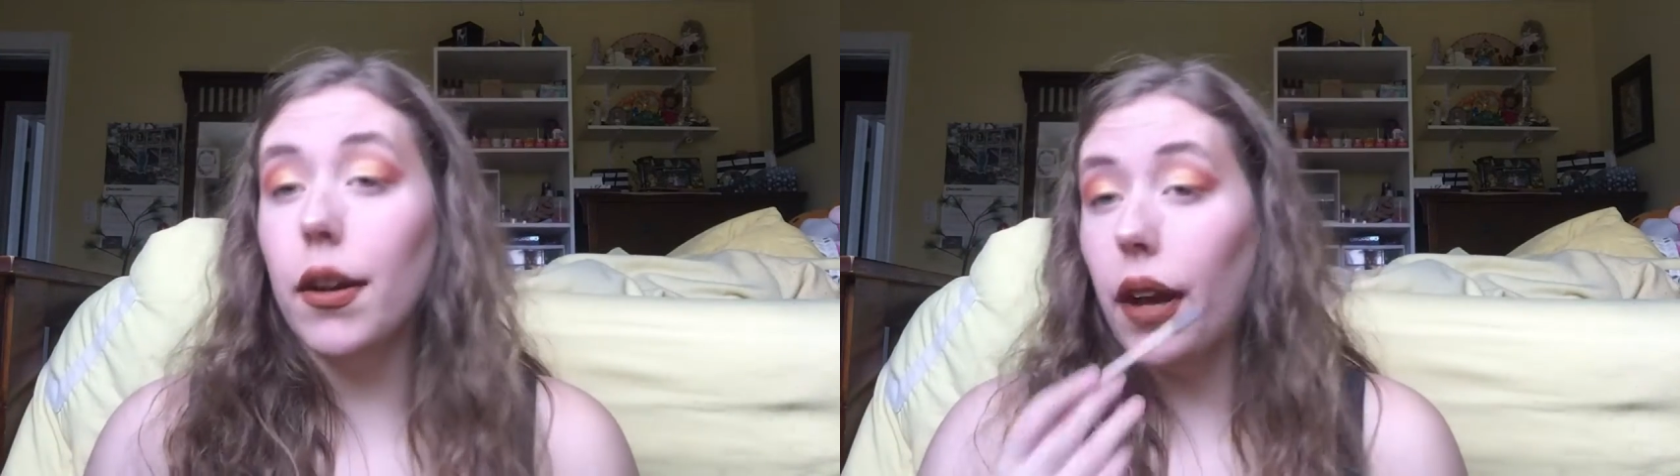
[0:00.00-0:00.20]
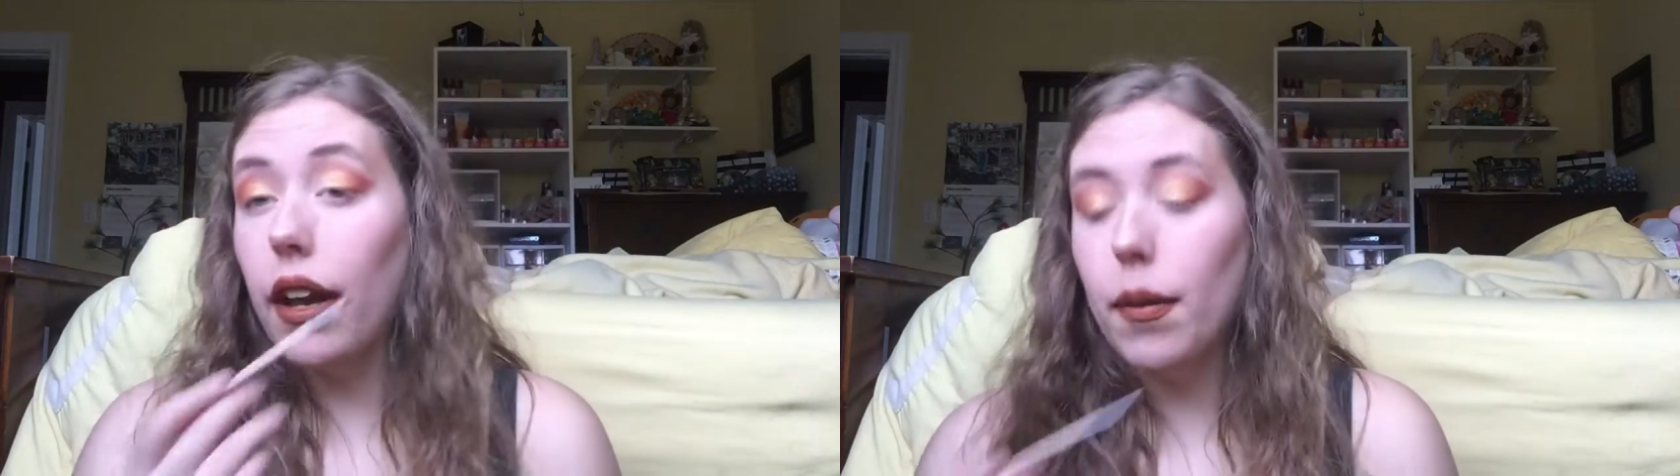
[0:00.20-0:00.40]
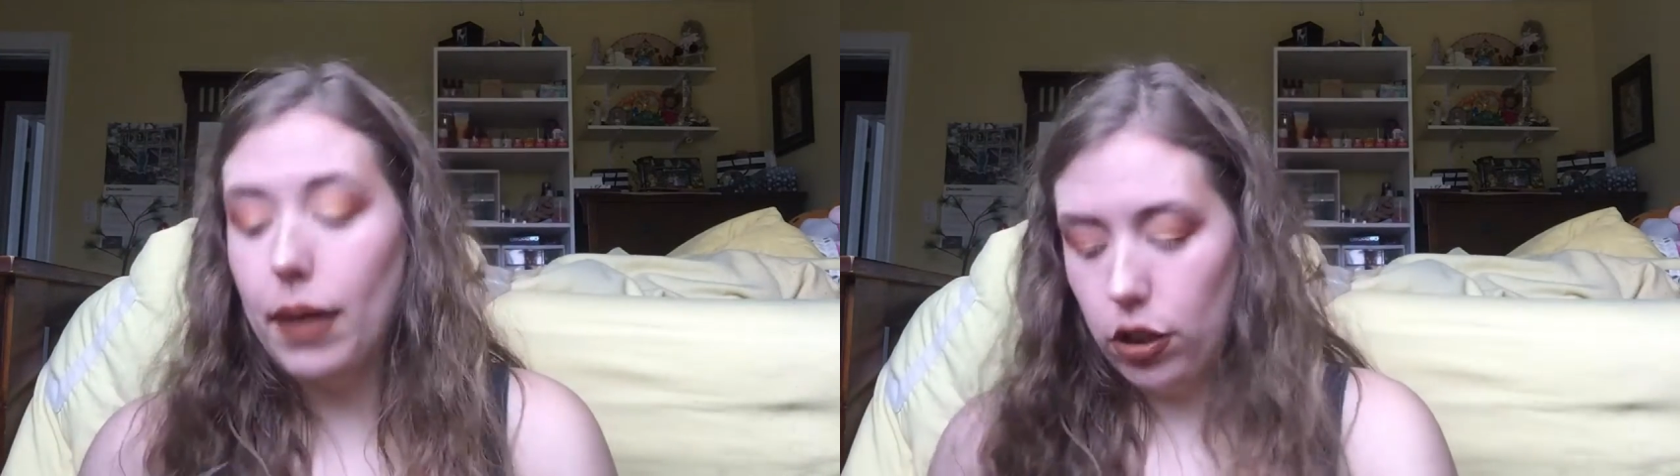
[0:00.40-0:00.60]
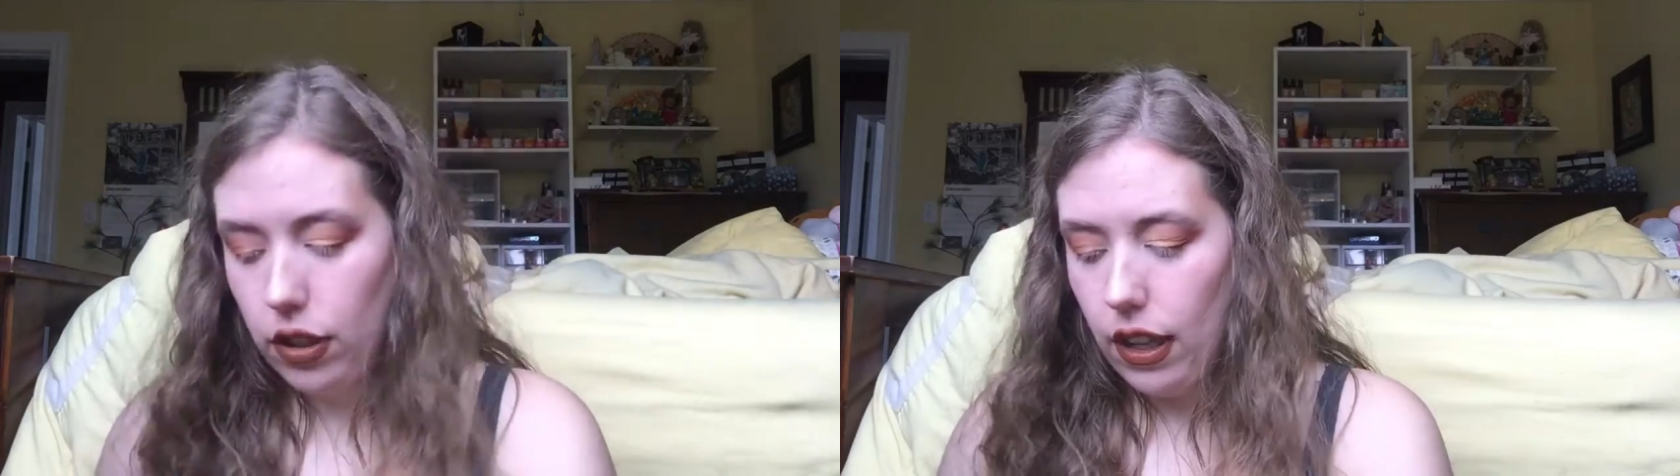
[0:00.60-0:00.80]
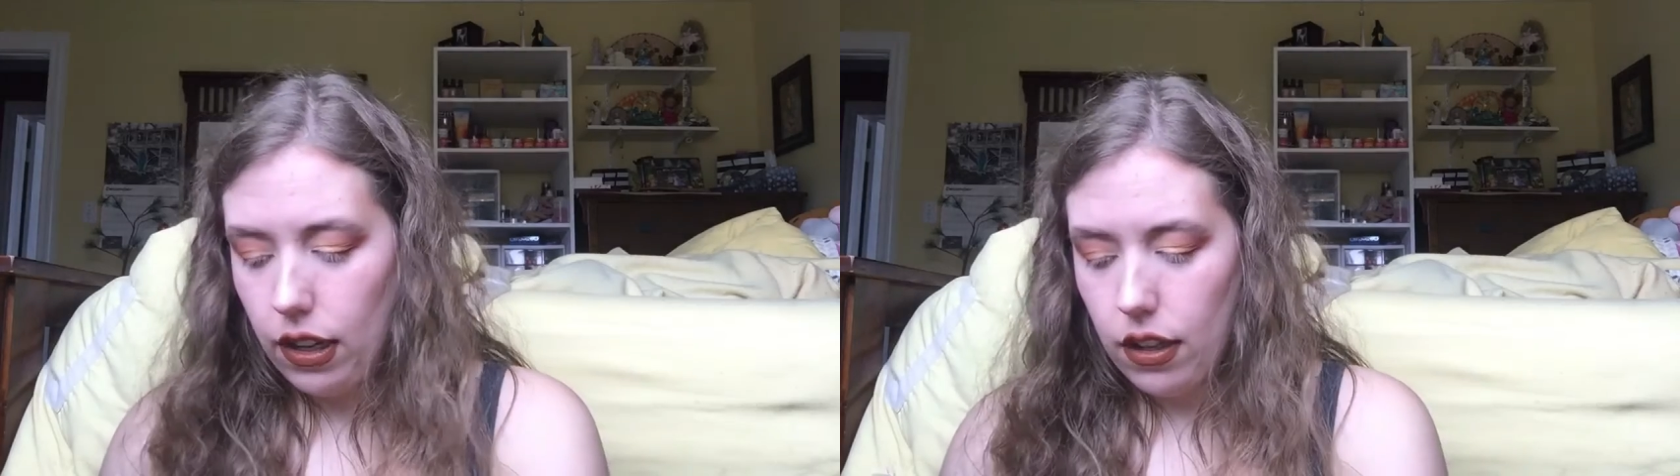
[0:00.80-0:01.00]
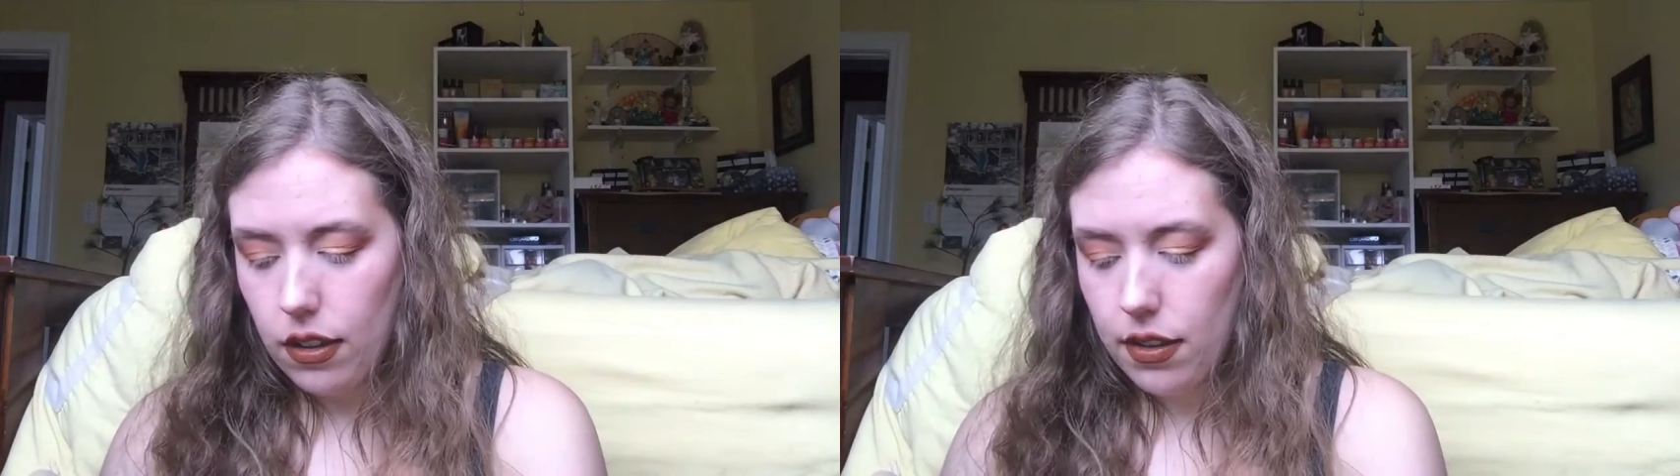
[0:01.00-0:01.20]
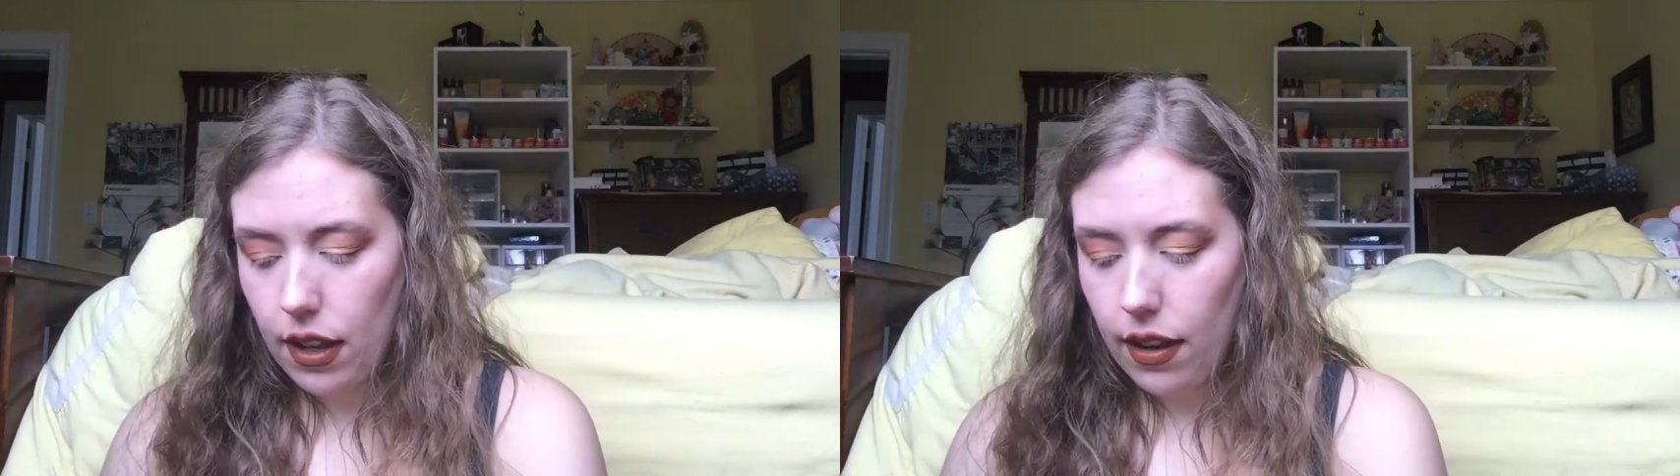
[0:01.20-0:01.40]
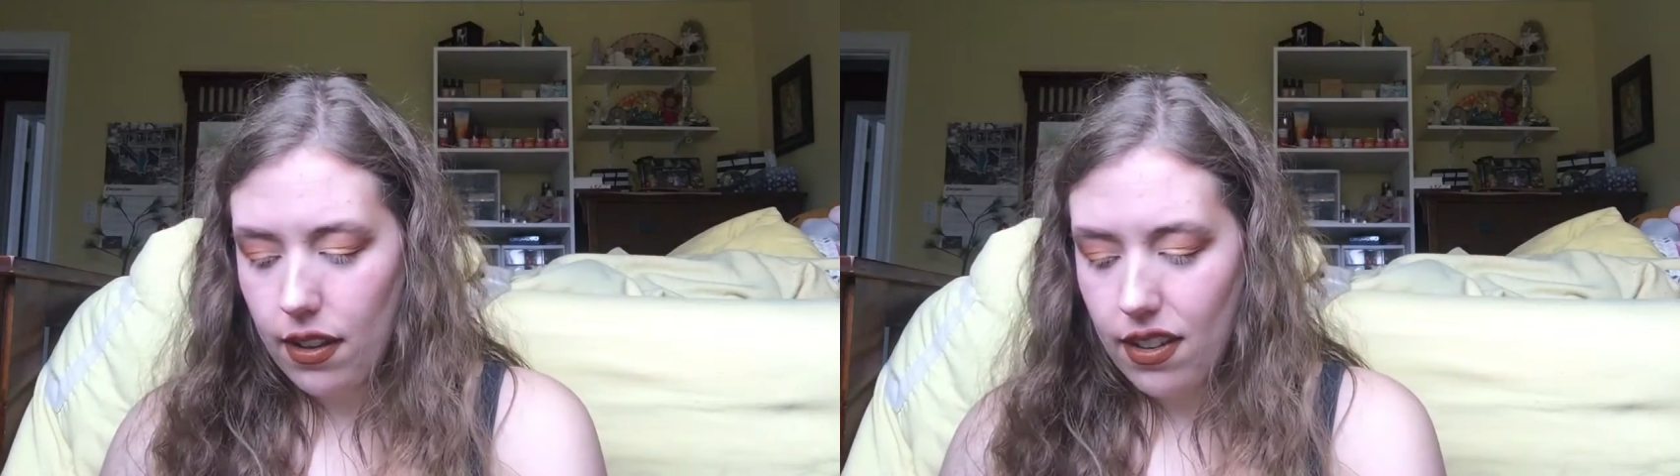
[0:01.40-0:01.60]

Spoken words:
Okay, I'm actually getting it on this eye.